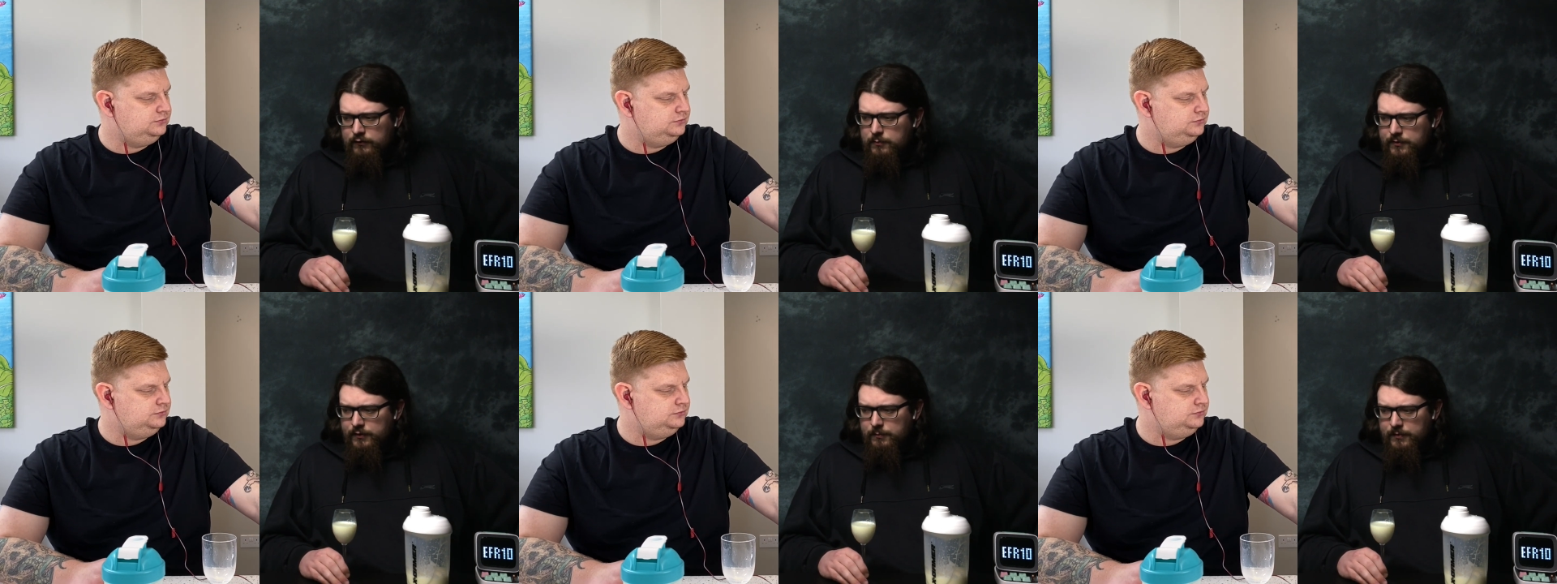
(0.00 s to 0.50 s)

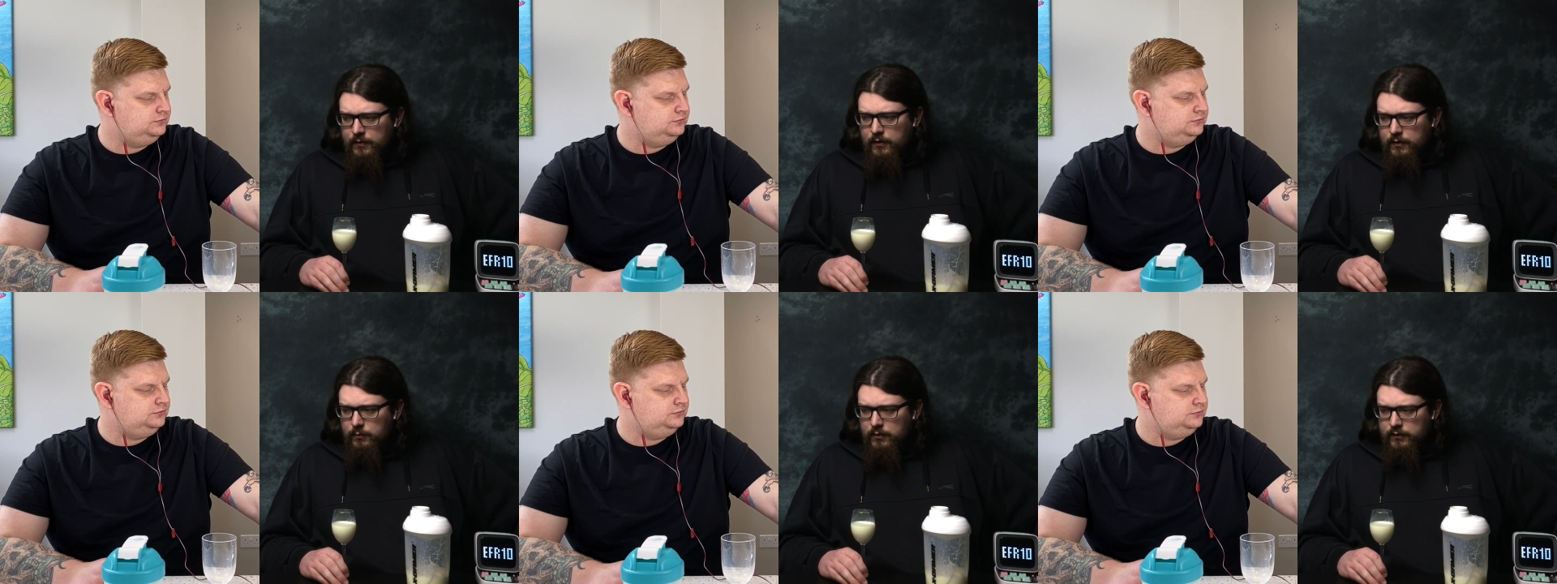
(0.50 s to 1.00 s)
Speaker 1: tub of the
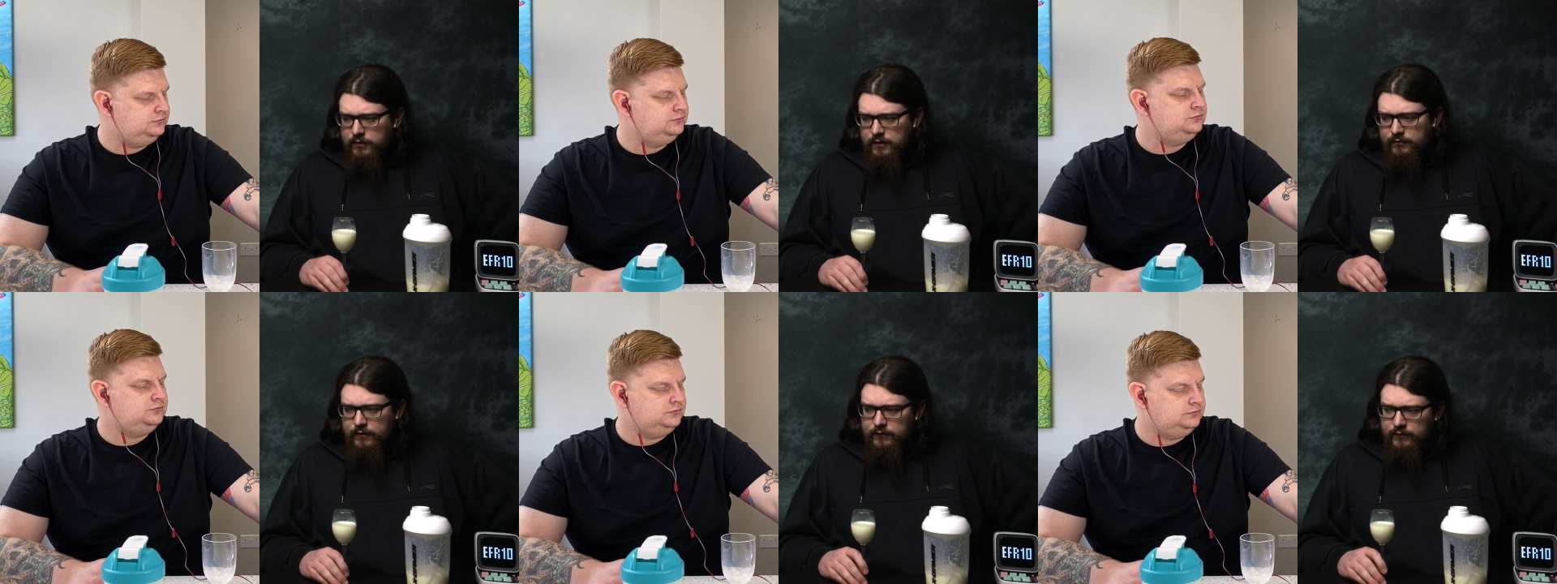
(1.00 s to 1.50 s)
banana one and
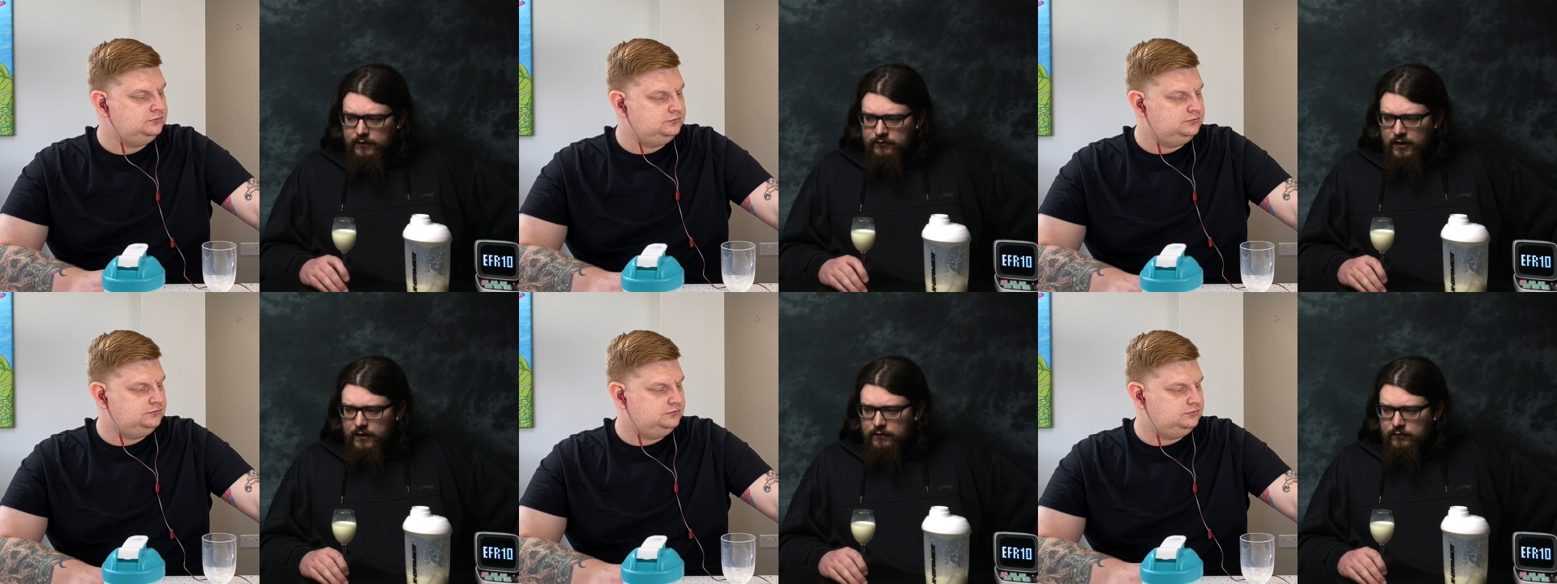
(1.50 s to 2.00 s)
you fancy a
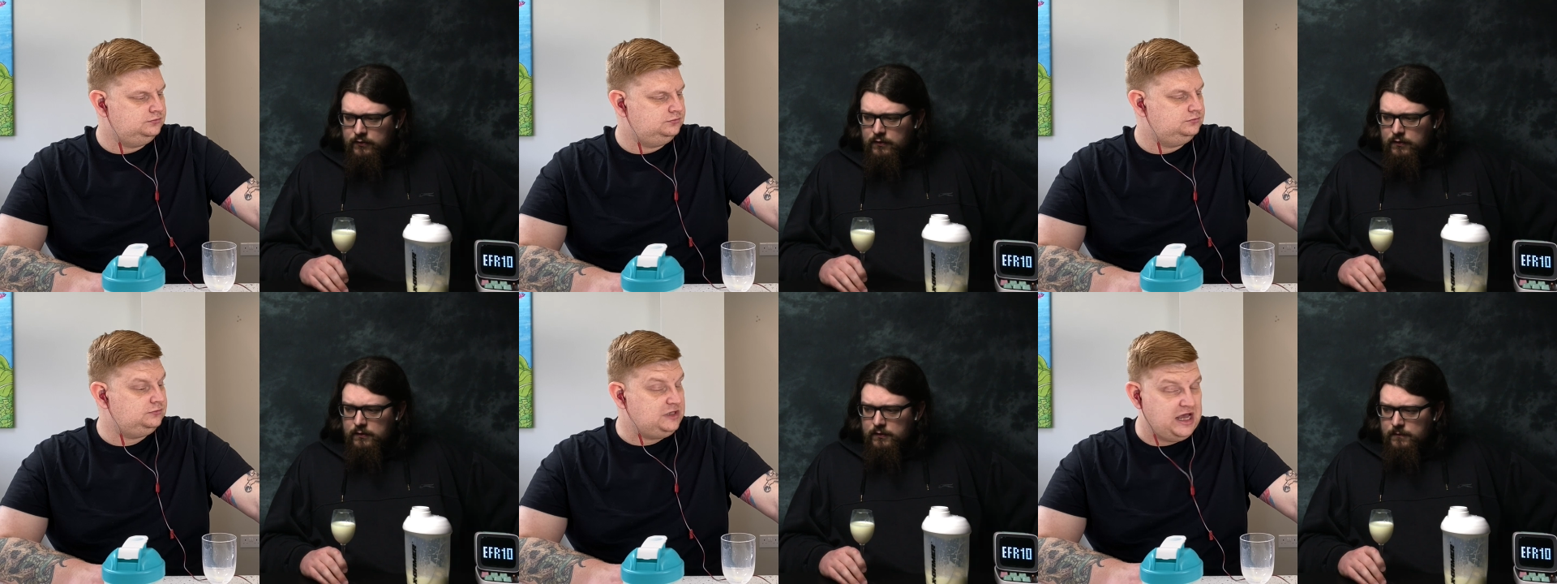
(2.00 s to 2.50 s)
change.
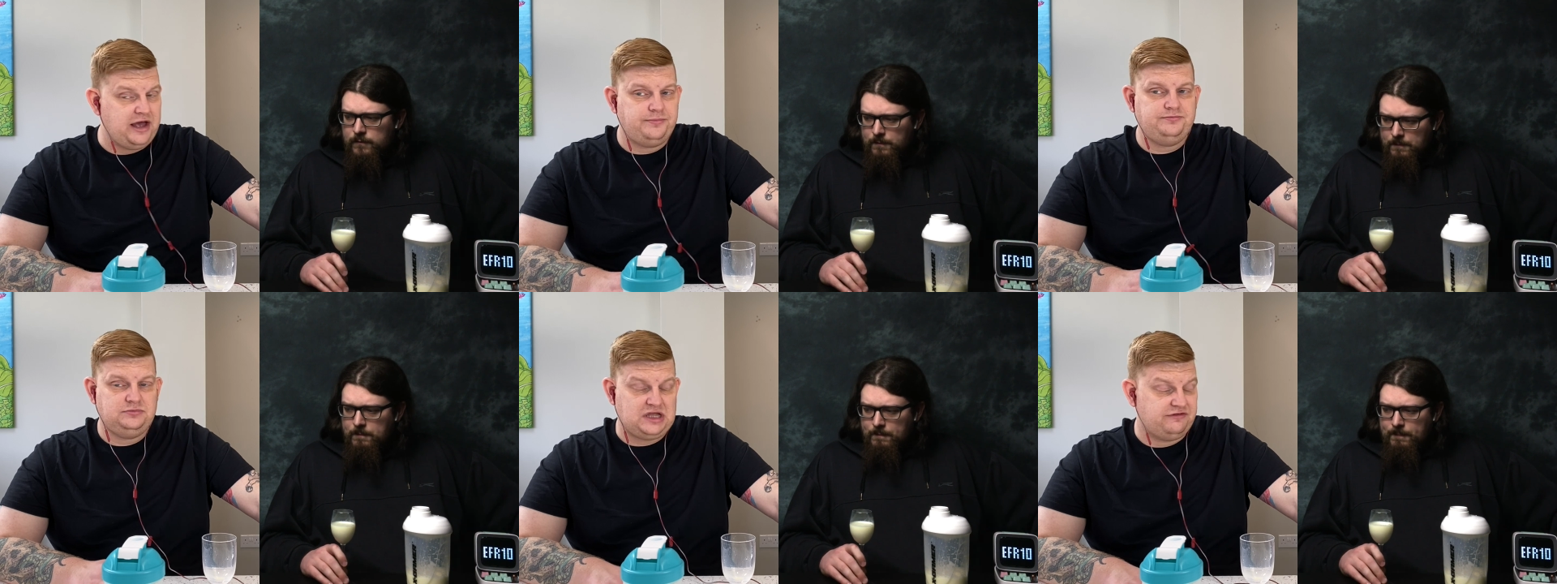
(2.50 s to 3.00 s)

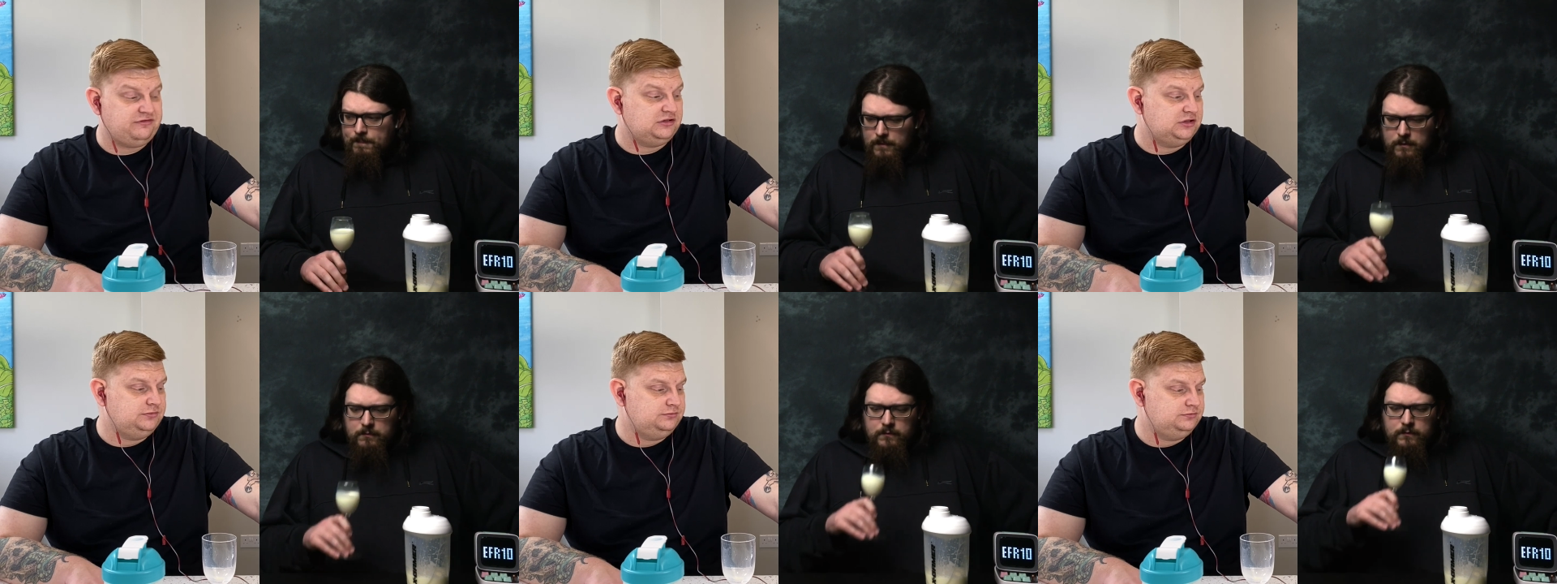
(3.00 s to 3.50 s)
Yeah, definitely.